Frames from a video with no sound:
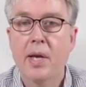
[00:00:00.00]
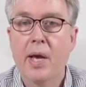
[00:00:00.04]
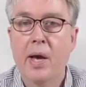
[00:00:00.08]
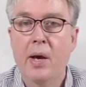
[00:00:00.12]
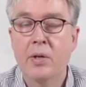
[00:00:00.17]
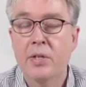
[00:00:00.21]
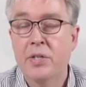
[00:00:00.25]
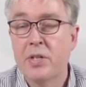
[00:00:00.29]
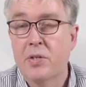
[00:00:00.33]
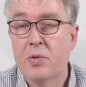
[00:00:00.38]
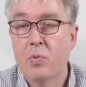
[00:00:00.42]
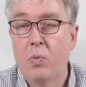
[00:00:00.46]

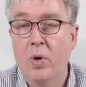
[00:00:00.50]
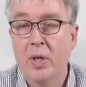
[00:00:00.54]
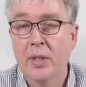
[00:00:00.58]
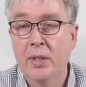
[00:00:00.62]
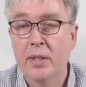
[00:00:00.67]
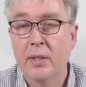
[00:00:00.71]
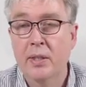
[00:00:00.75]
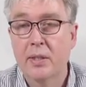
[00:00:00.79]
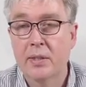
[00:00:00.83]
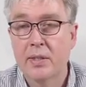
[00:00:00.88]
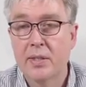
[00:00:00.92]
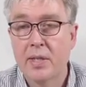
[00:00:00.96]
And just one
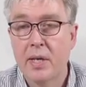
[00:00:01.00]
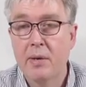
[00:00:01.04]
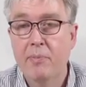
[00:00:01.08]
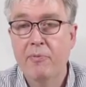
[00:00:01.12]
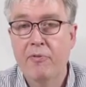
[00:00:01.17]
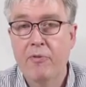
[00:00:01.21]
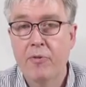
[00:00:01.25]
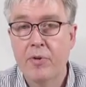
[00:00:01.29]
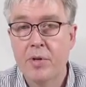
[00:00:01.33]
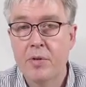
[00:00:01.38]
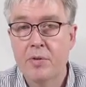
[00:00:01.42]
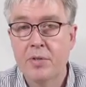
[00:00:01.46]
little tip
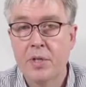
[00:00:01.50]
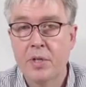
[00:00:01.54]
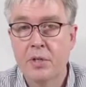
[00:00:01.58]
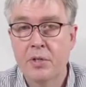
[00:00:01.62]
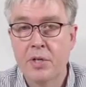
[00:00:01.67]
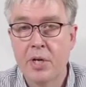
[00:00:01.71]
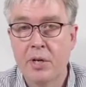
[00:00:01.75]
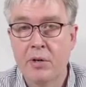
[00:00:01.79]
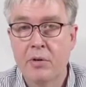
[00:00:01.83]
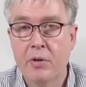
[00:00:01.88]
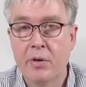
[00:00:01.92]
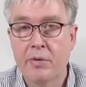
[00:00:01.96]
for using
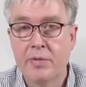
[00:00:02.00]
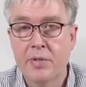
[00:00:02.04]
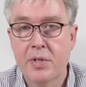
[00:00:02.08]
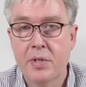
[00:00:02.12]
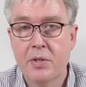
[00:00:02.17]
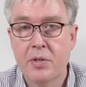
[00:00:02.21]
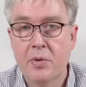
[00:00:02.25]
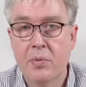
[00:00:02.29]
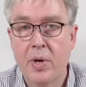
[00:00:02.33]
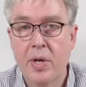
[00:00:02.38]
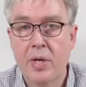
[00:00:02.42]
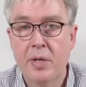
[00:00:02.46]
generative
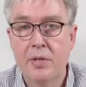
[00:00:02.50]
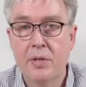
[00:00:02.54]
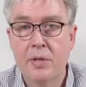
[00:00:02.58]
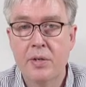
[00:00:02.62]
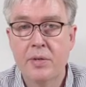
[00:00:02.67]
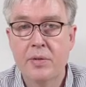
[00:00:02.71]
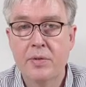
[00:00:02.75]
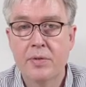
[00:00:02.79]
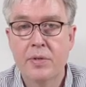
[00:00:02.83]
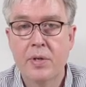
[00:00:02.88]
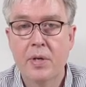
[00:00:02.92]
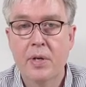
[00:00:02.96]

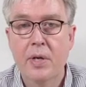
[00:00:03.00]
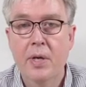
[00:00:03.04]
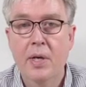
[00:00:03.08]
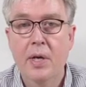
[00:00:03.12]
situations,